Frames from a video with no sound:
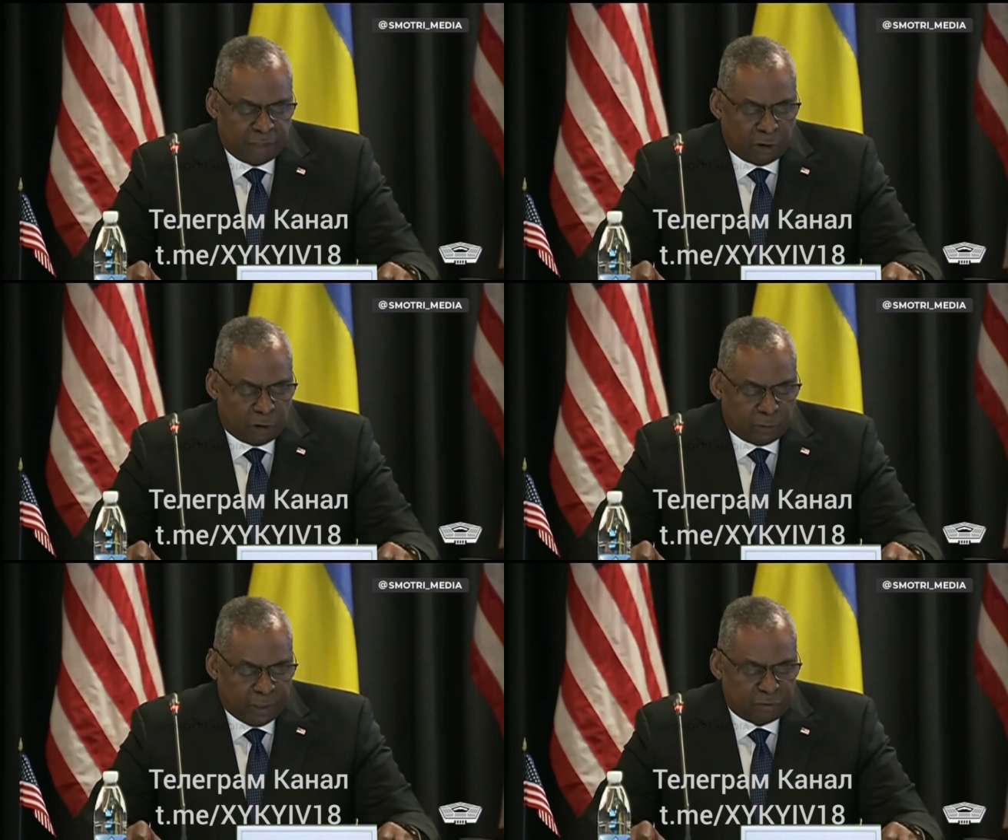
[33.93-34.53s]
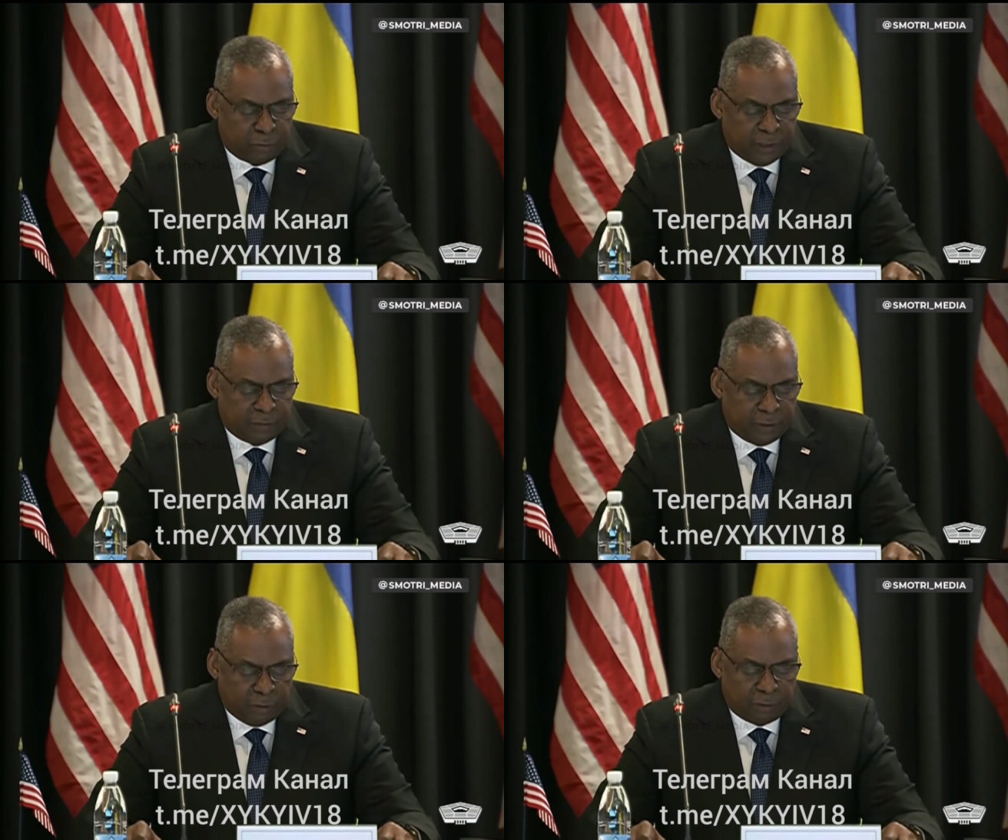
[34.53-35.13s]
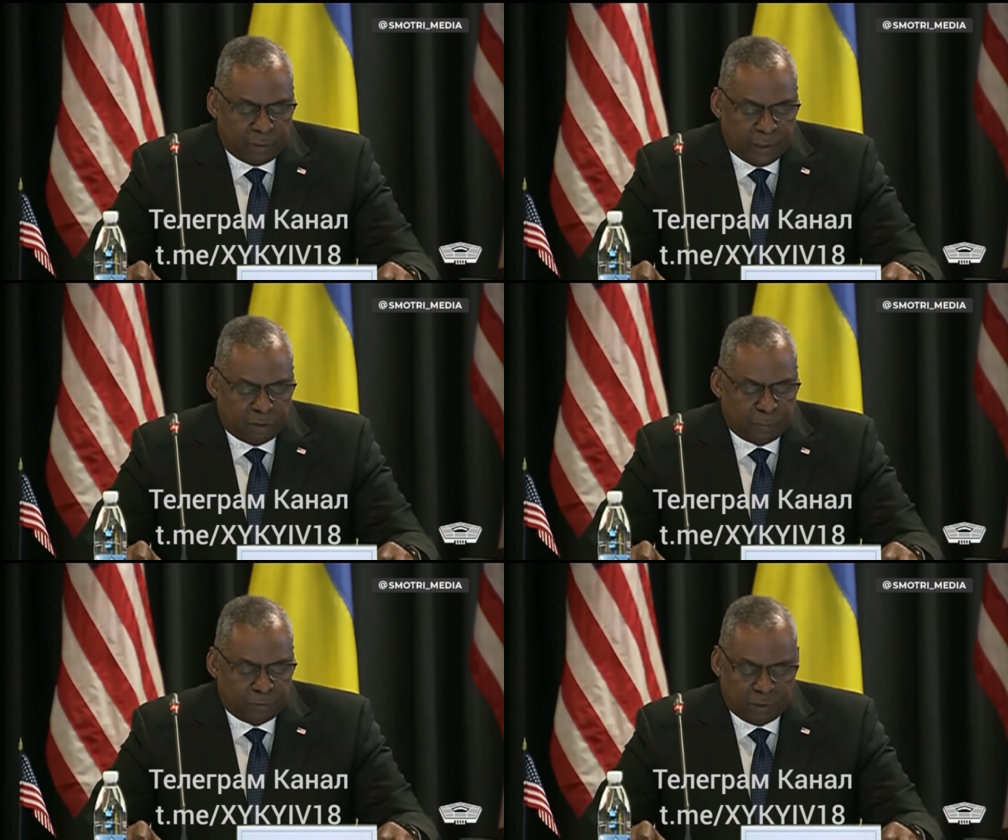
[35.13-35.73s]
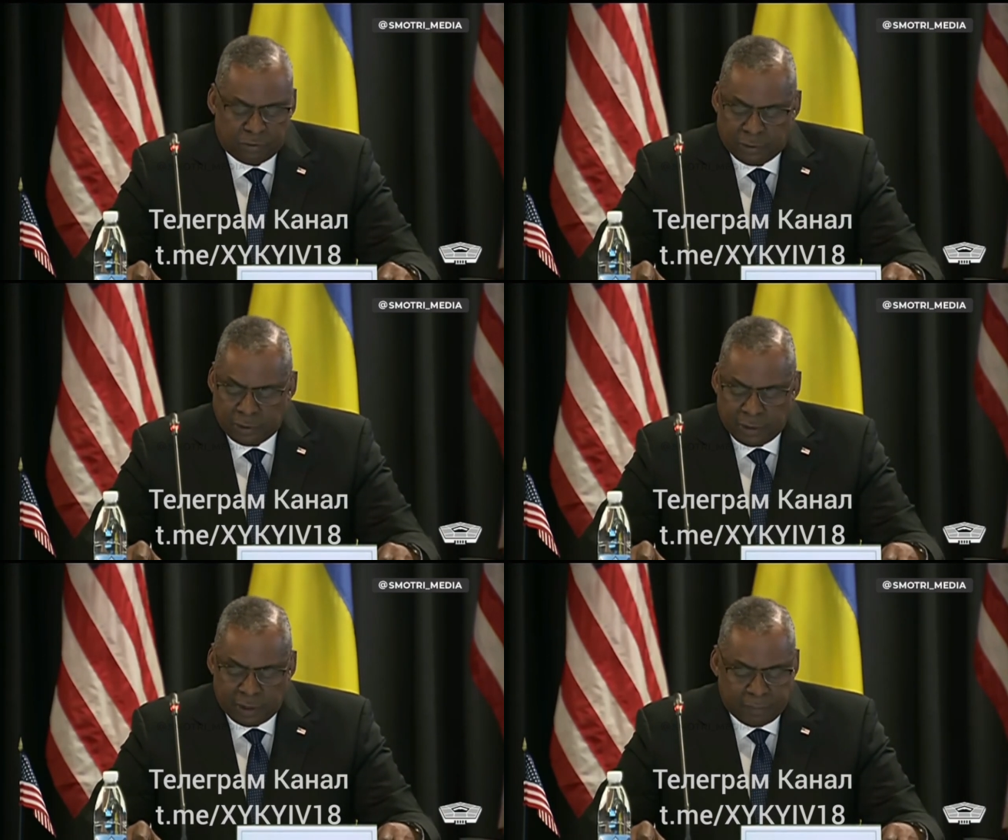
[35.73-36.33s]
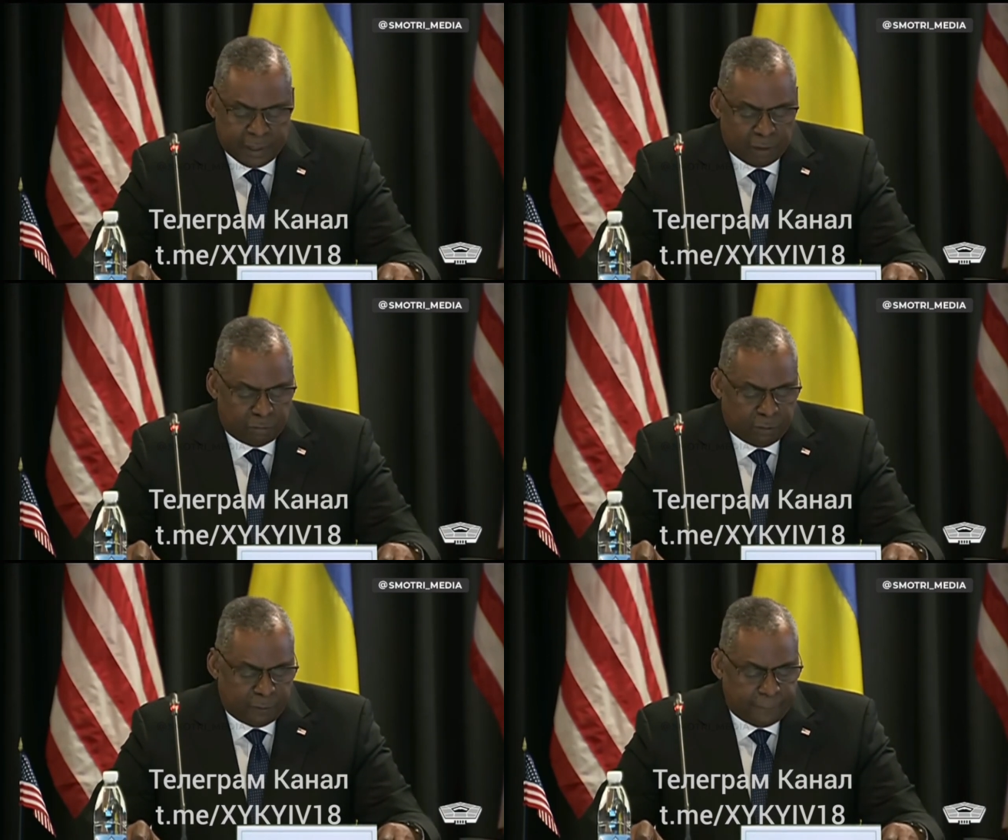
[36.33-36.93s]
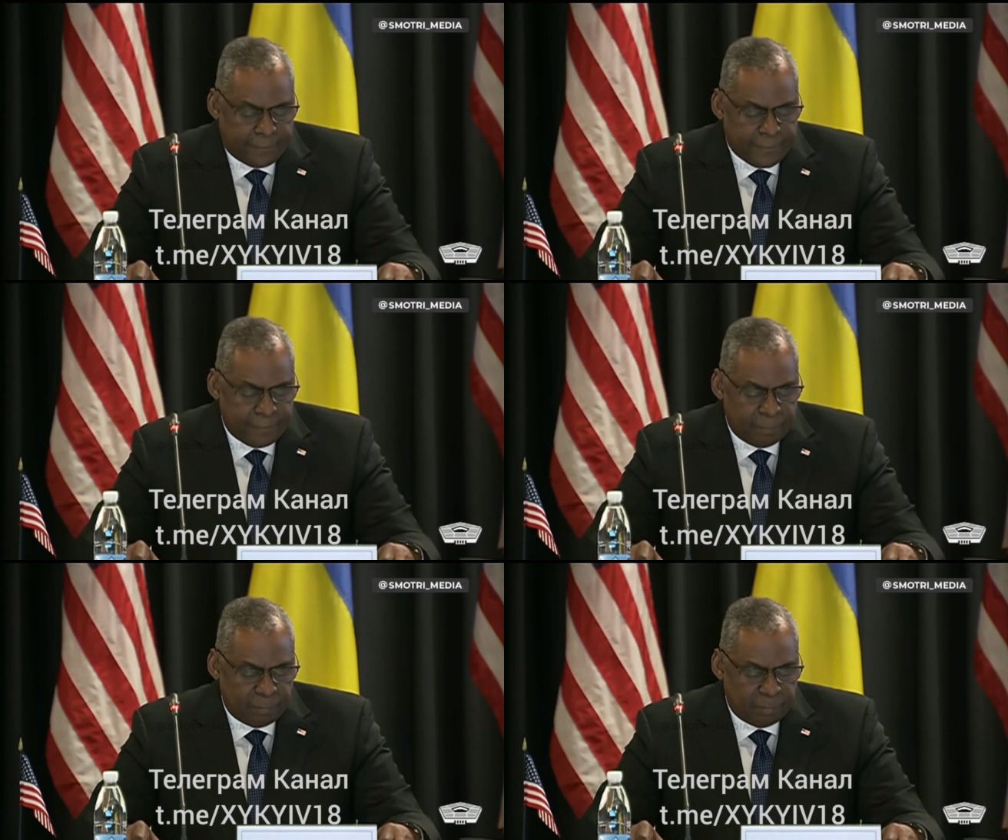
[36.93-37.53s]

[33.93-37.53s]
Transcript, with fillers: and that has already strengthened Ukraine's position on the battlefield.